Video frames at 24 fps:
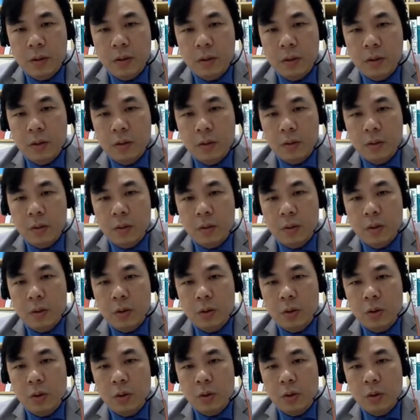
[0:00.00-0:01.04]
So I'm going to
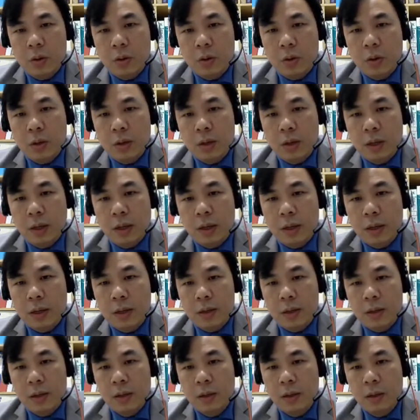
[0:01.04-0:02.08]
draw a dotted line
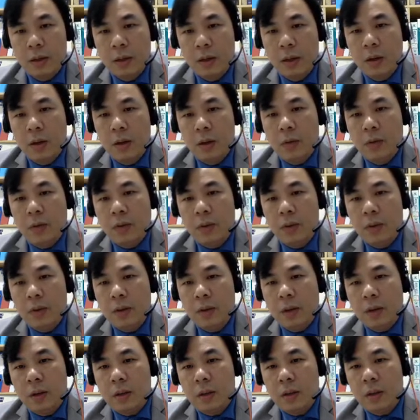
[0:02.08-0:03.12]
here. Of course, in
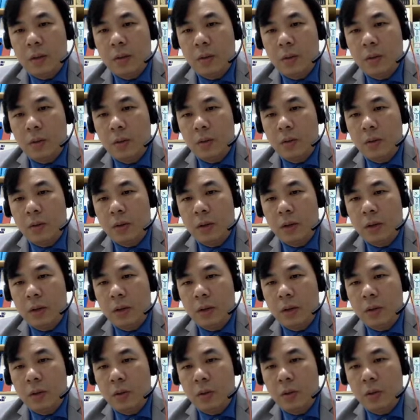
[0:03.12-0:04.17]
the exam, you don't really
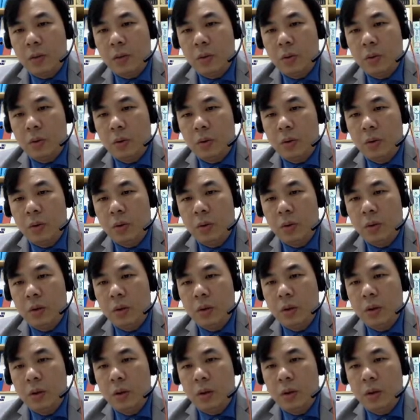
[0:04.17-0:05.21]
need to do so
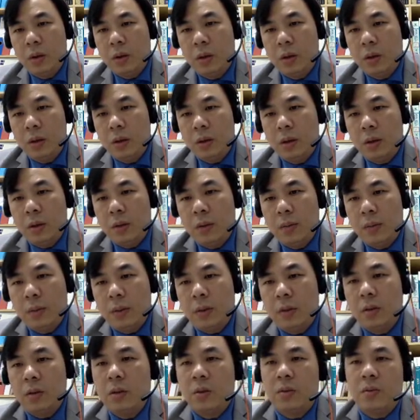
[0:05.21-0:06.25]

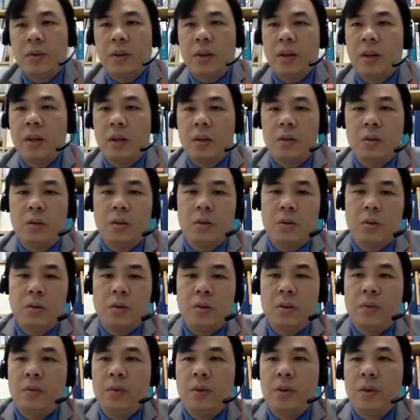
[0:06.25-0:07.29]
because it's very hard to
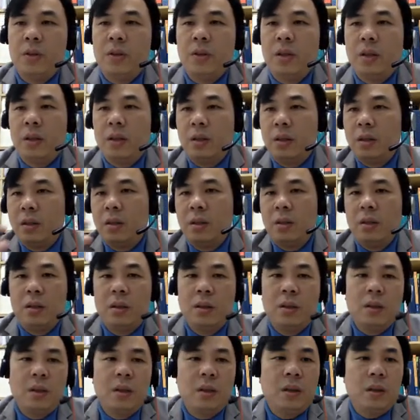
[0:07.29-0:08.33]
differentiate
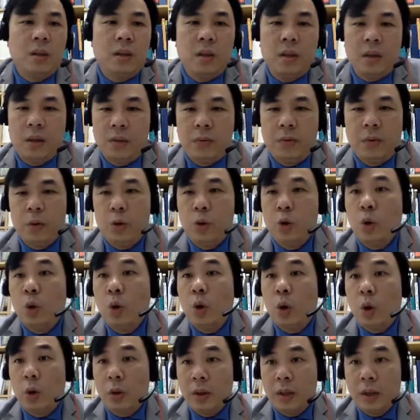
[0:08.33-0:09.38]
if you
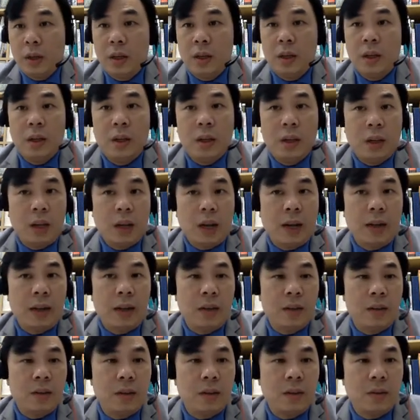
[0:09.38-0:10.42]
draw on the line
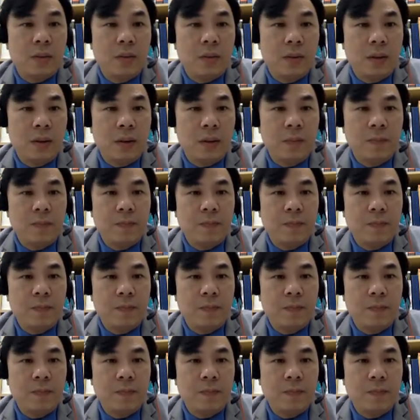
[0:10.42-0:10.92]
itself, right?